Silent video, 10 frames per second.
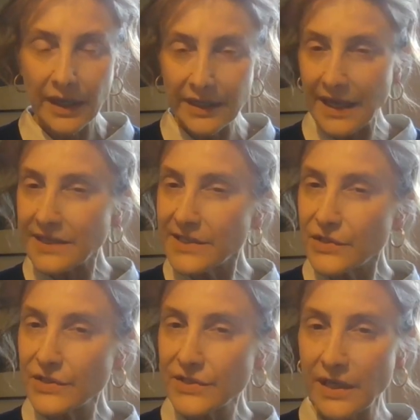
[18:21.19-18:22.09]
And Andy
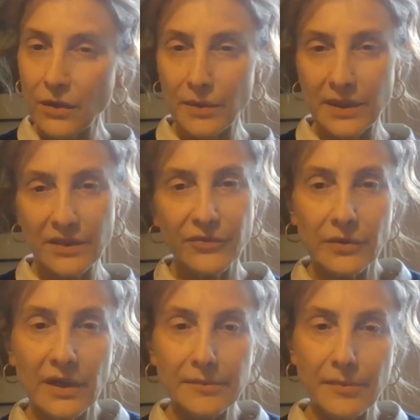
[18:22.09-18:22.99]
just said, oh, well, if
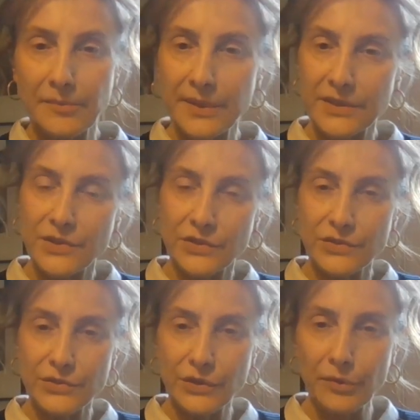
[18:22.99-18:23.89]
you like my pictures,